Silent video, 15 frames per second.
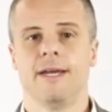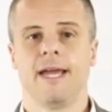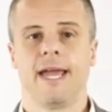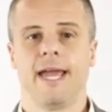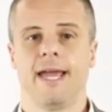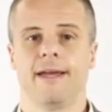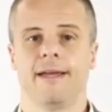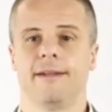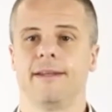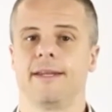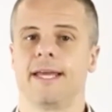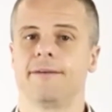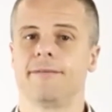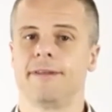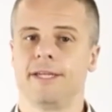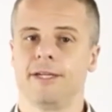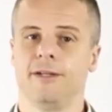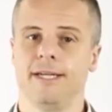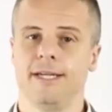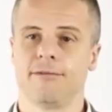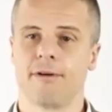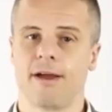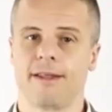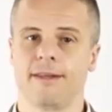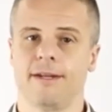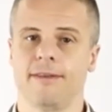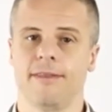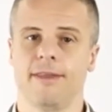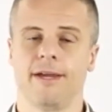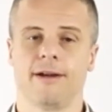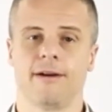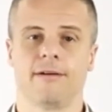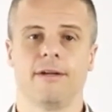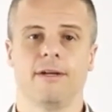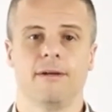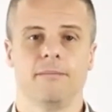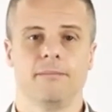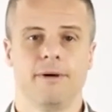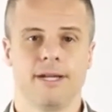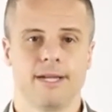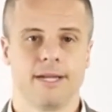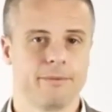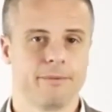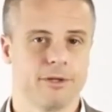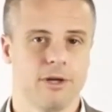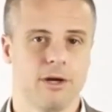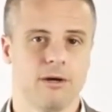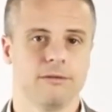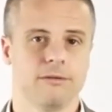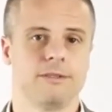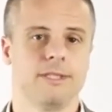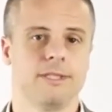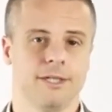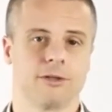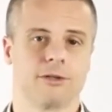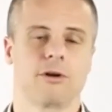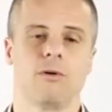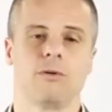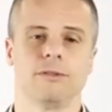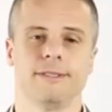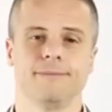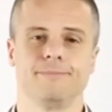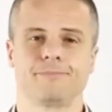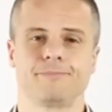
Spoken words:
and get everything you need right then and there, button up your notes, and you're golden.